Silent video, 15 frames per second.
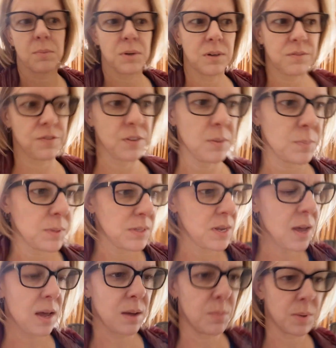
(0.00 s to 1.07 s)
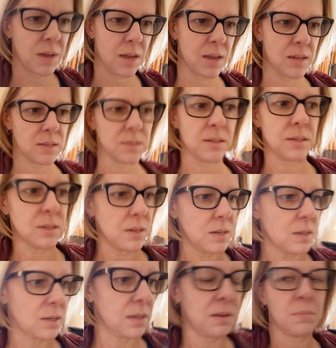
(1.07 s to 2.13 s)
am going to fill up the tub and
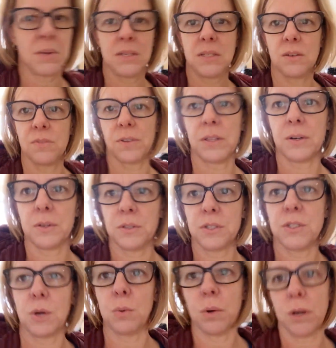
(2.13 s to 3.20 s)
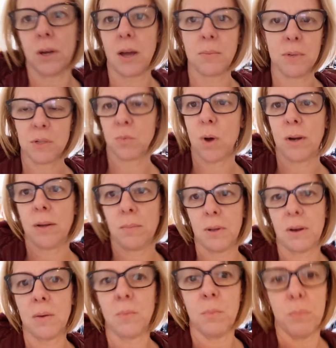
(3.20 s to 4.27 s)
give myself a little soak. I'm just walking
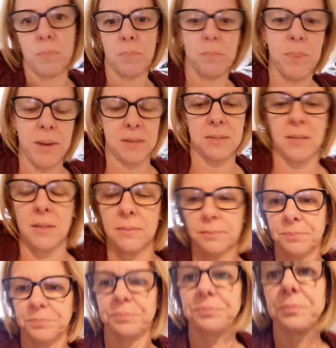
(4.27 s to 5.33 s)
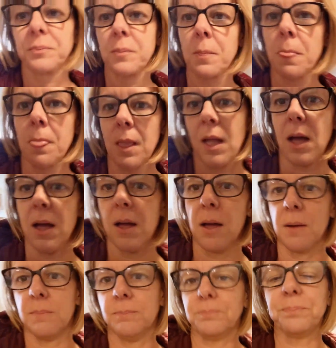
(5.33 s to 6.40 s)
back. I'm pacing.
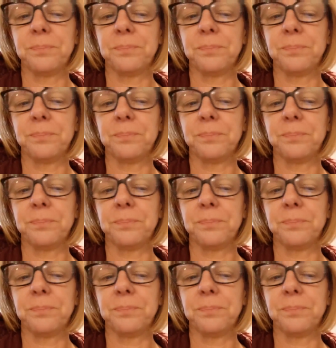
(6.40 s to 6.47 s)
I